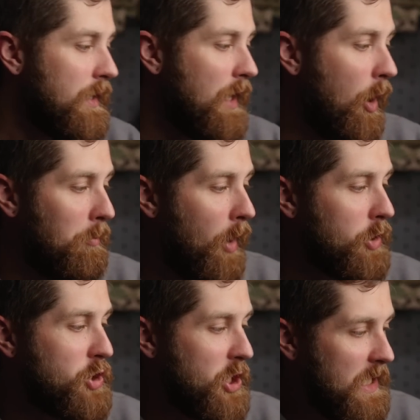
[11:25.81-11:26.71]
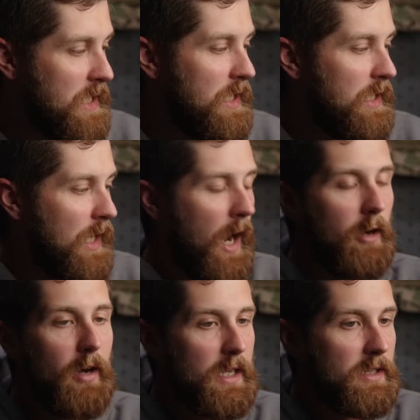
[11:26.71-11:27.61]
Now, MARCH-E, I
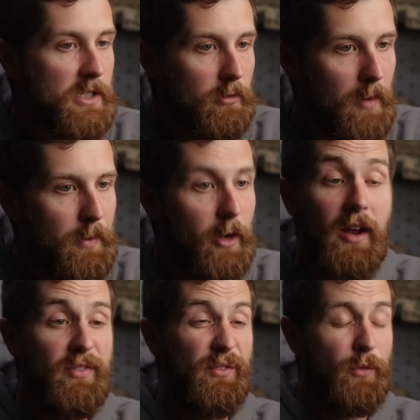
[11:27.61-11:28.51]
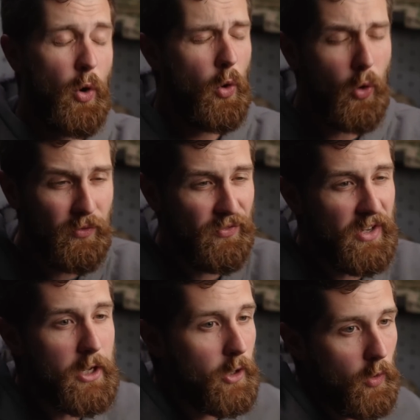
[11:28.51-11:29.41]
like this a lot better. I have a whole
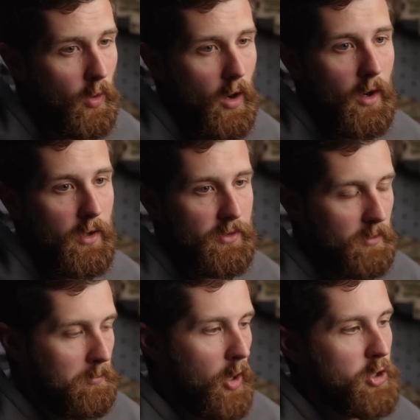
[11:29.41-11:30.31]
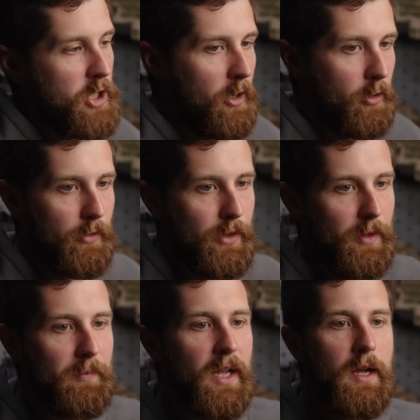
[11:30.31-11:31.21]
video on the MARCH
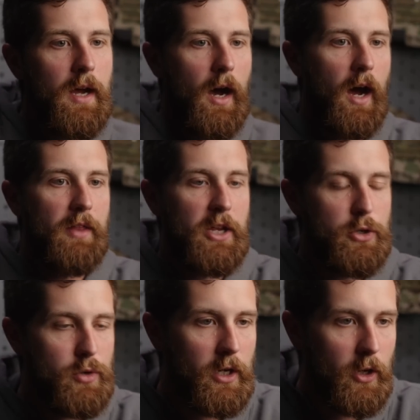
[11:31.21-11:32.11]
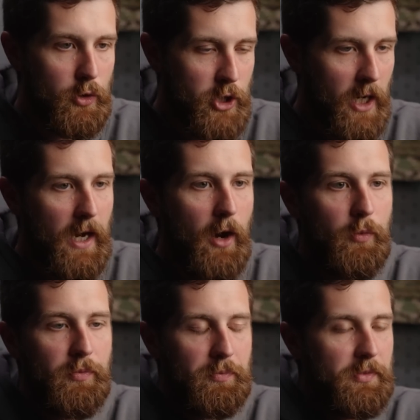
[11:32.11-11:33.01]
algorithm. Uh, that you can go check
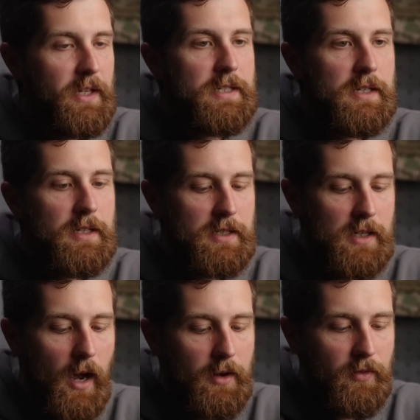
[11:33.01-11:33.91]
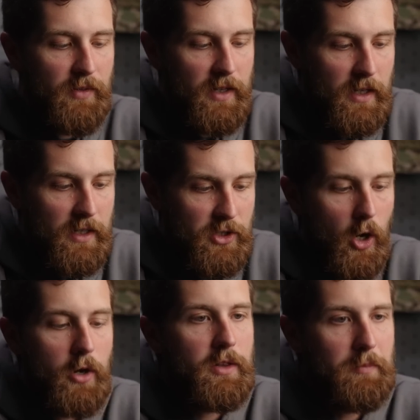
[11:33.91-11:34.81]
out. This is kind of, it, it
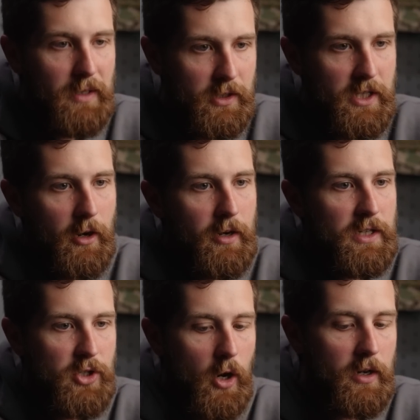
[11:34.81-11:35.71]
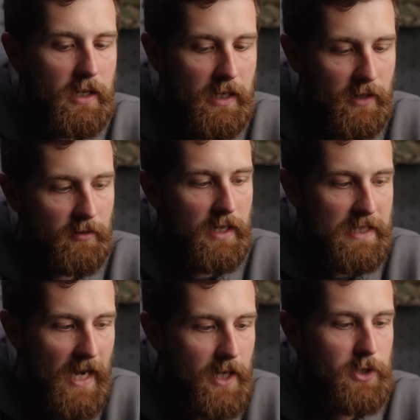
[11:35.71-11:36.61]
started in the military, it started in like
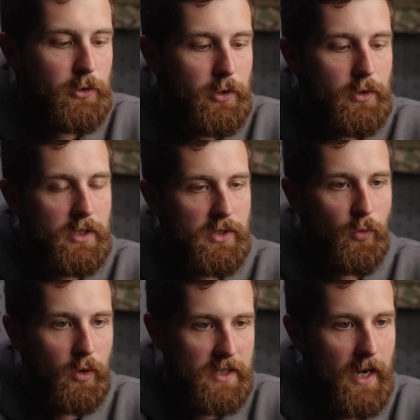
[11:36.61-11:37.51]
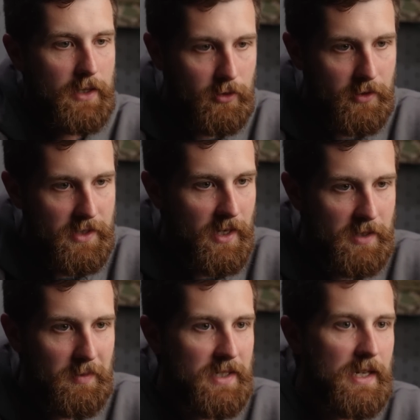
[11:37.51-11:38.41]
tactical units for tactical
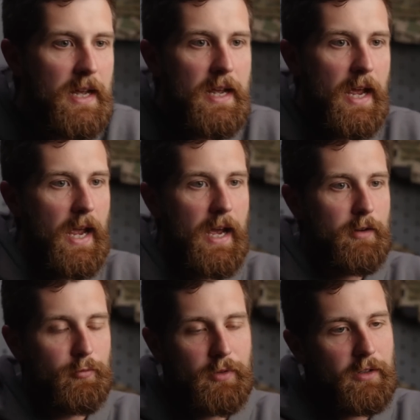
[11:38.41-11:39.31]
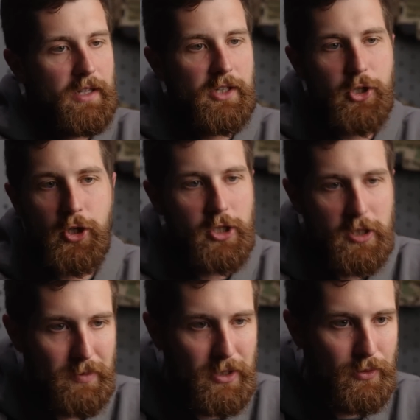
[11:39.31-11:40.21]
assessments, and really this should
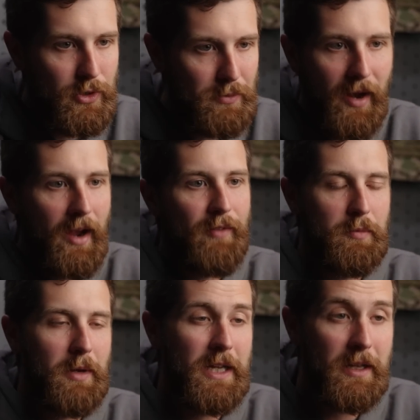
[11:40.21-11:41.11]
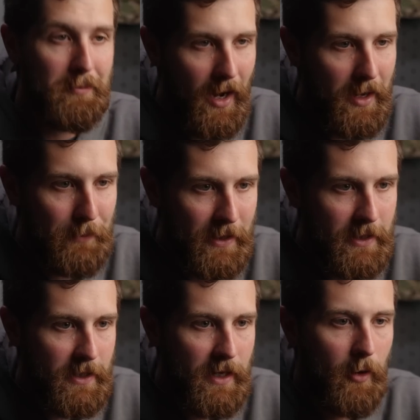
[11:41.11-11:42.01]
just be used by everybody in my
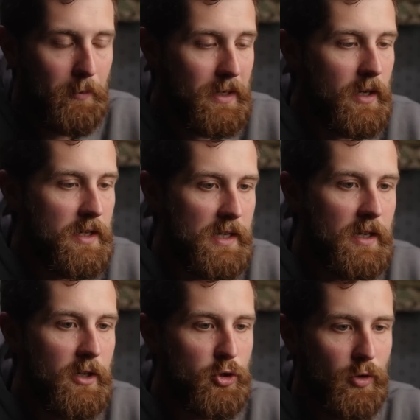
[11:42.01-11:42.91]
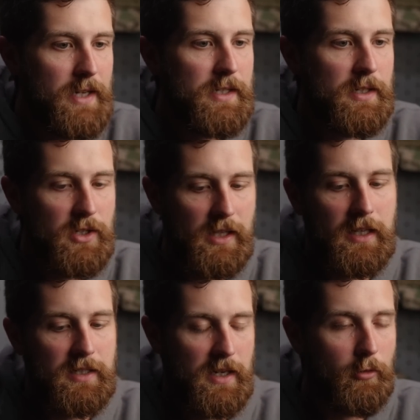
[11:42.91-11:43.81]
opinion now, because it addresses
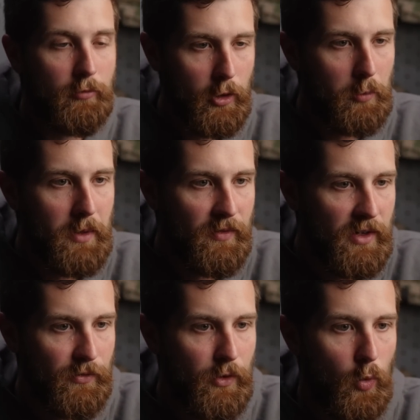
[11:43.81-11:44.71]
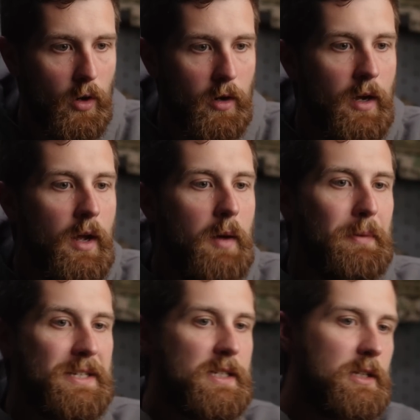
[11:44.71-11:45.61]
things in a little bit of different order,
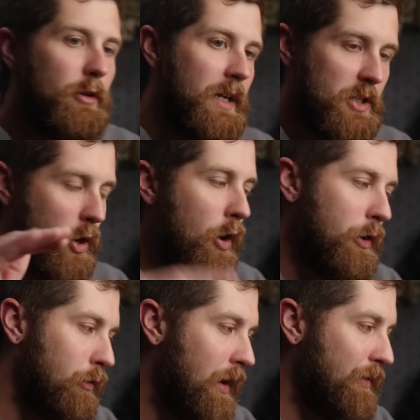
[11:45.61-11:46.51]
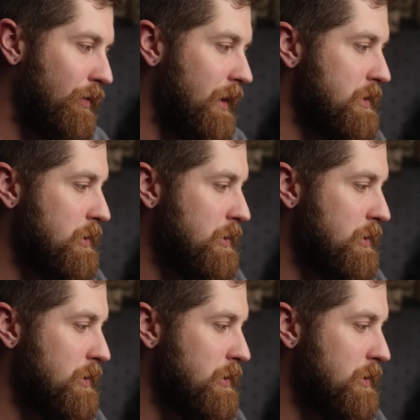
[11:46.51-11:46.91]
but still hits all your life threats.